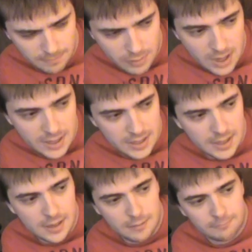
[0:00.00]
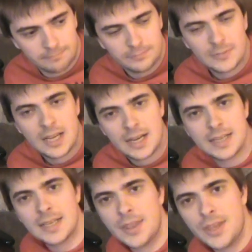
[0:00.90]
But
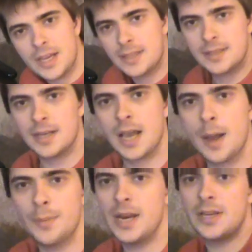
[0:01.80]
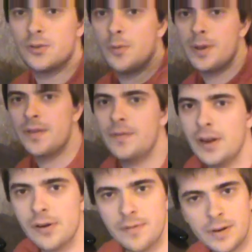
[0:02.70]
because I think the combination will be very,